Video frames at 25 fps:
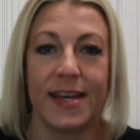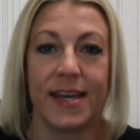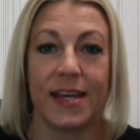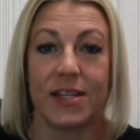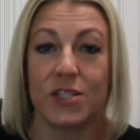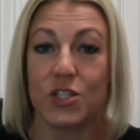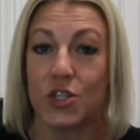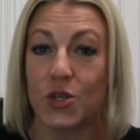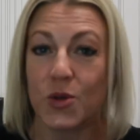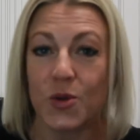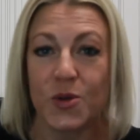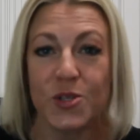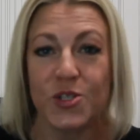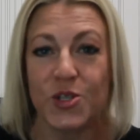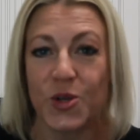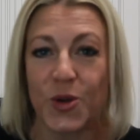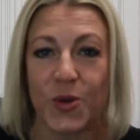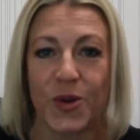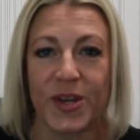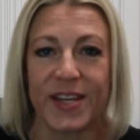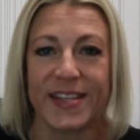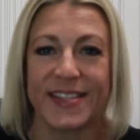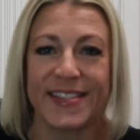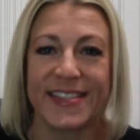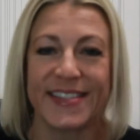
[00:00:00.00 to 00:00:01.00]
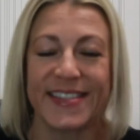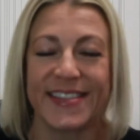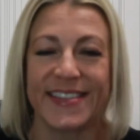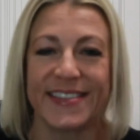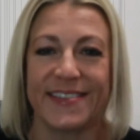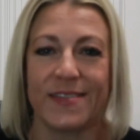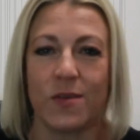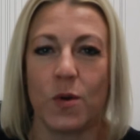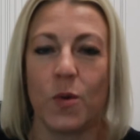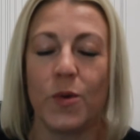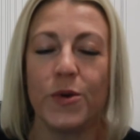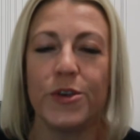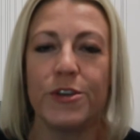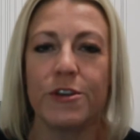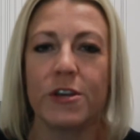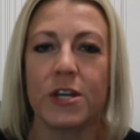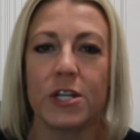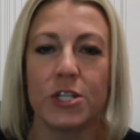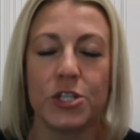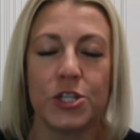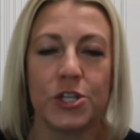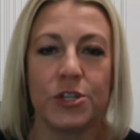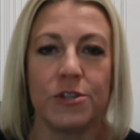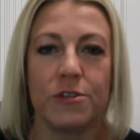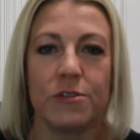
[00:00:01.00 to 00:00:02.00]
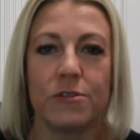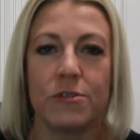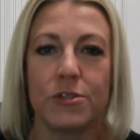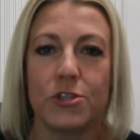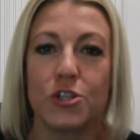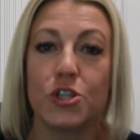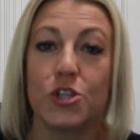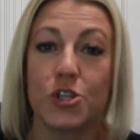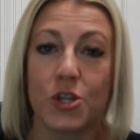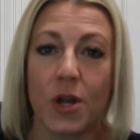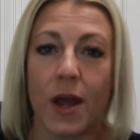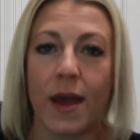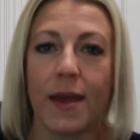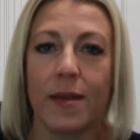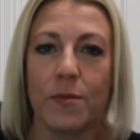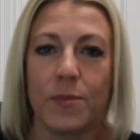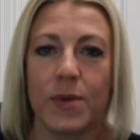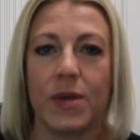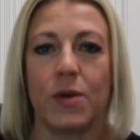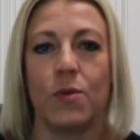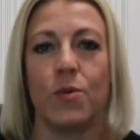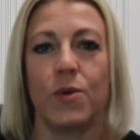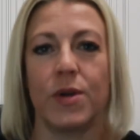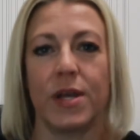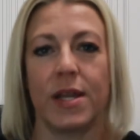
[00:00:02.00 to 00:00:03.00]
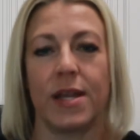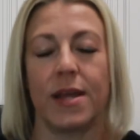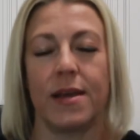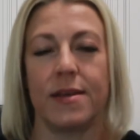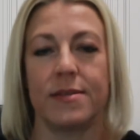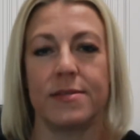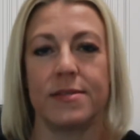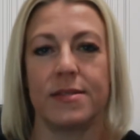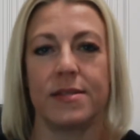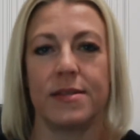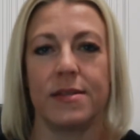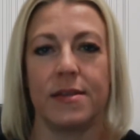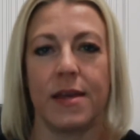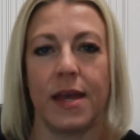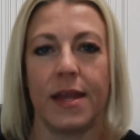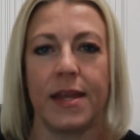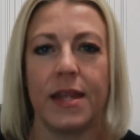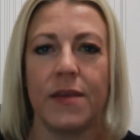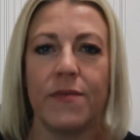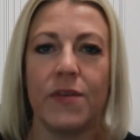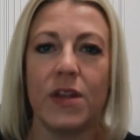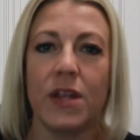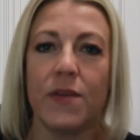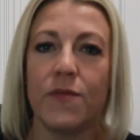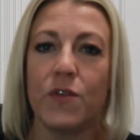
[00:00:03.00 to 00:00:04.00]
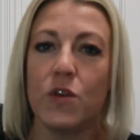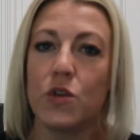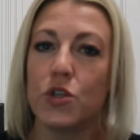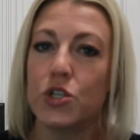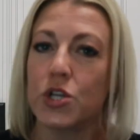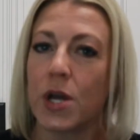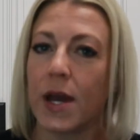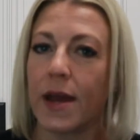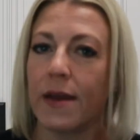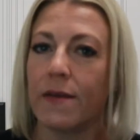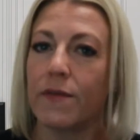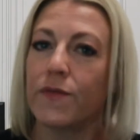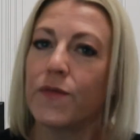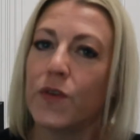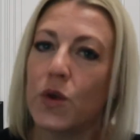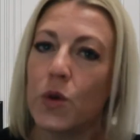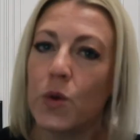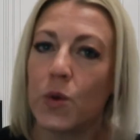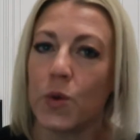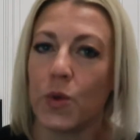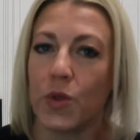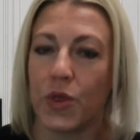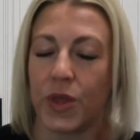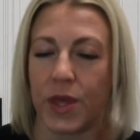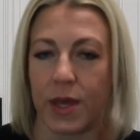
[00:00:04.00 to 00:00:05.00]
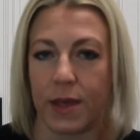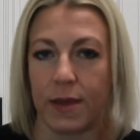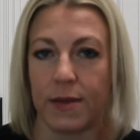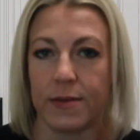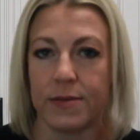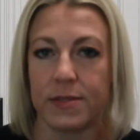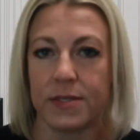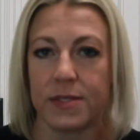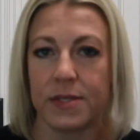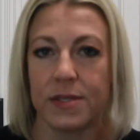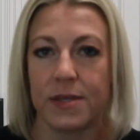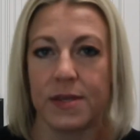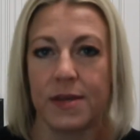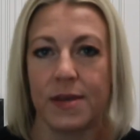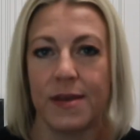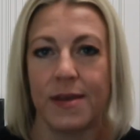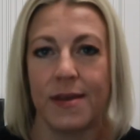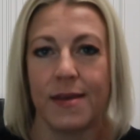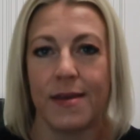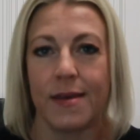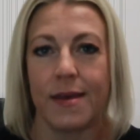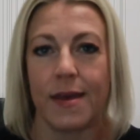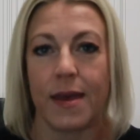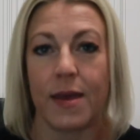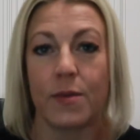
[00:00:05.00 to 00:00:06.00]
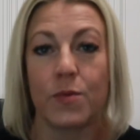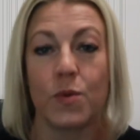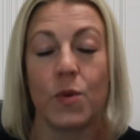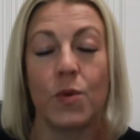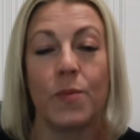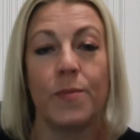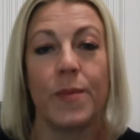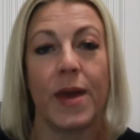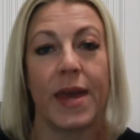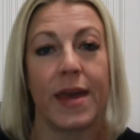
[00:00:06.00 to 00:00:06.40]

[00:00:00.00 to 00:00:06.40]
It's your choice. Or you can choose to try and be organized. And even if you try a few things, it will